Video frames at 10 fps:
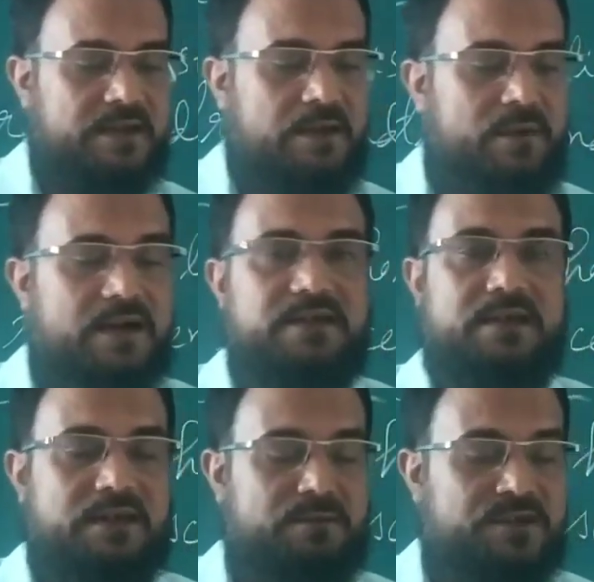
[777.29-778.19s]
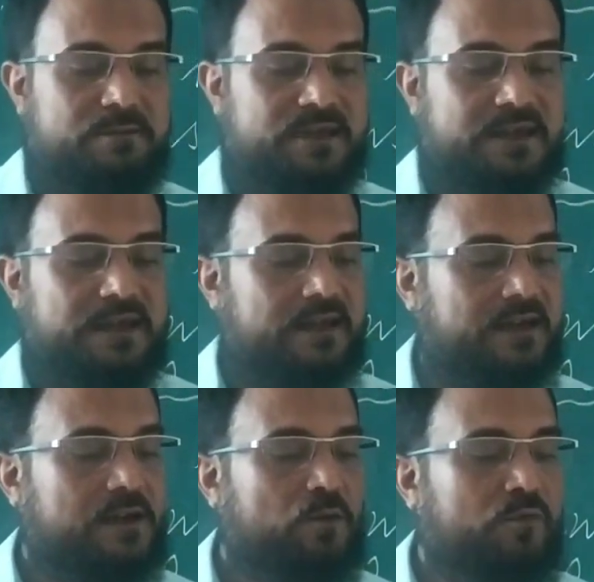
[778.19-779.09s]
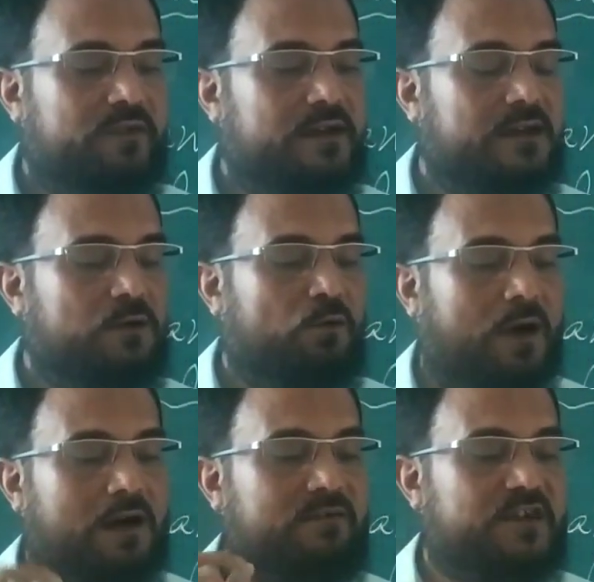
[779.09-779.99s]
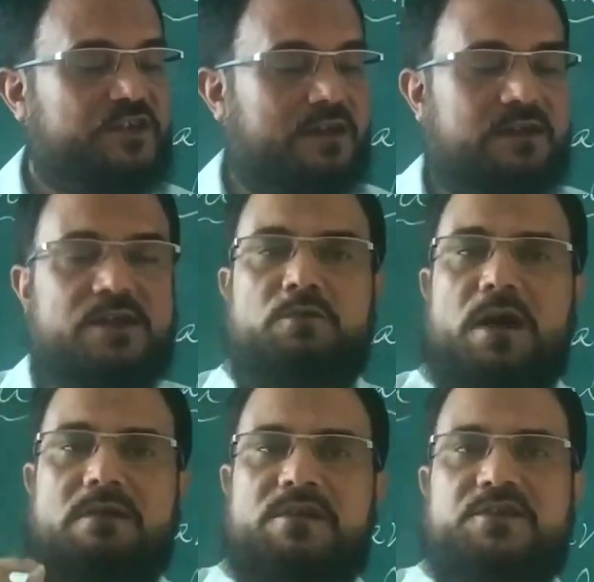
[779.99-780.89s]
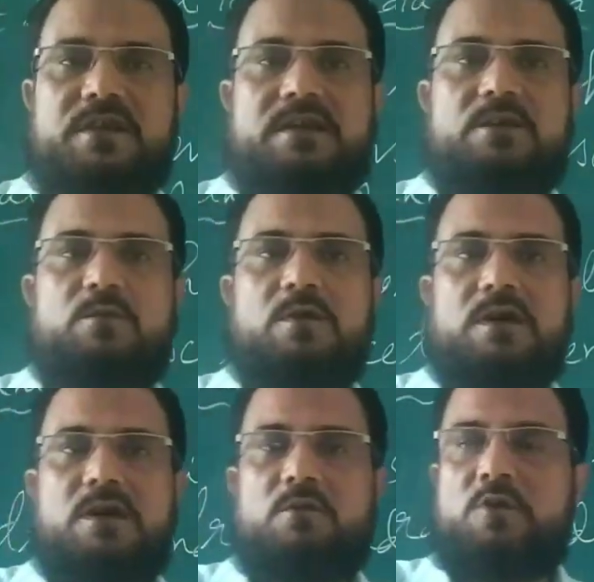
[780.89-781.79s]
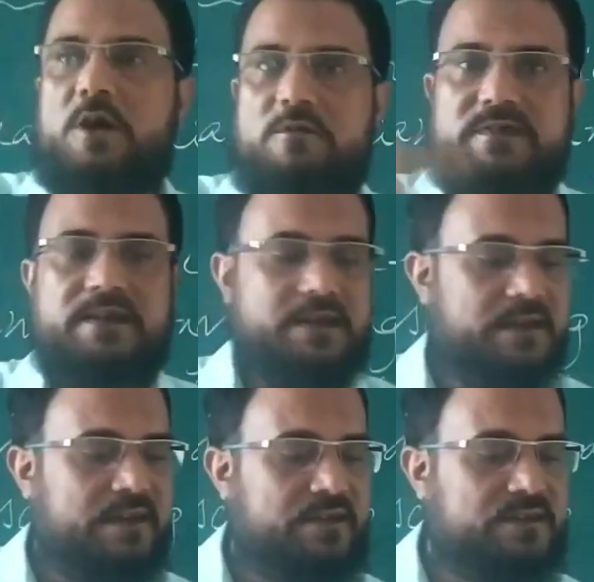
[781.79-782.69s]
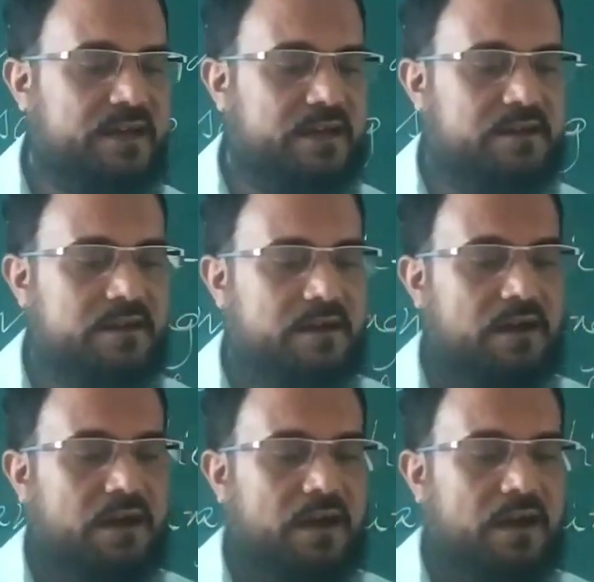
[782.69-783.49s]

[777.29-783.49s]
The emerging, it means the beginning. New world vision, new way of thinking is that